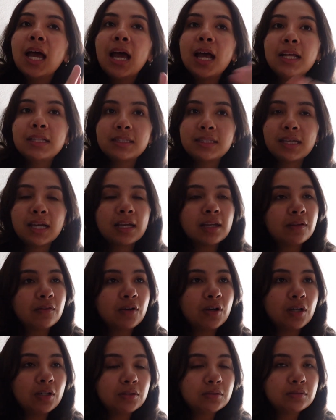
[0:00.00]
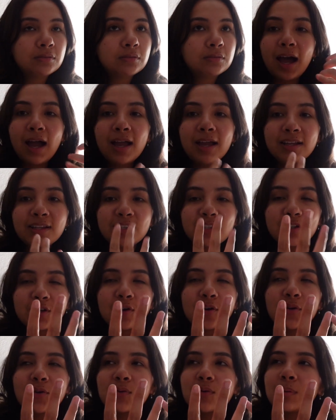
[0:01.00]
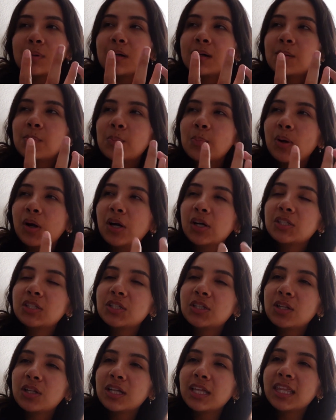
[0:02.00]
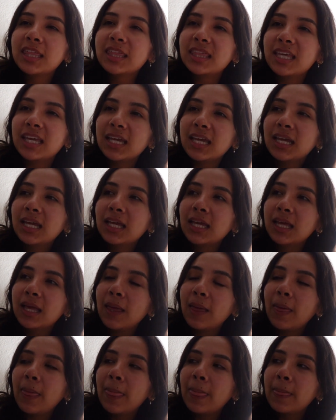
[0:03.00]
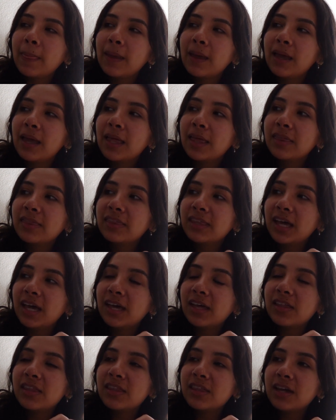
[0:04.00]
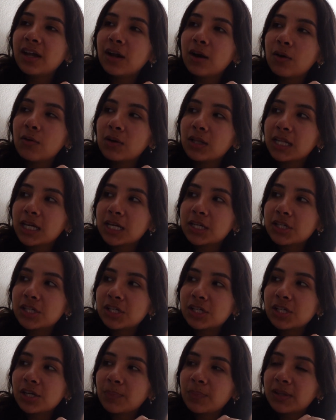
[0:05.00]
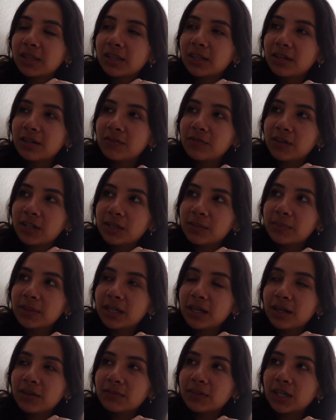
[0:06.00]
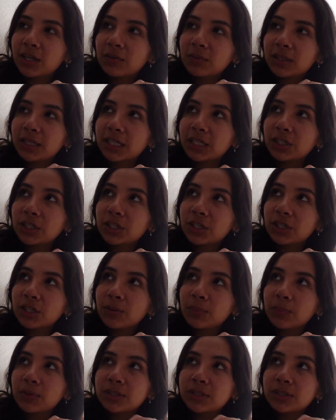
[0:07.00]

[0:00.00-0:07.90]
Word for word: And second of all, I don't personally think that their relationship and the development of their relationship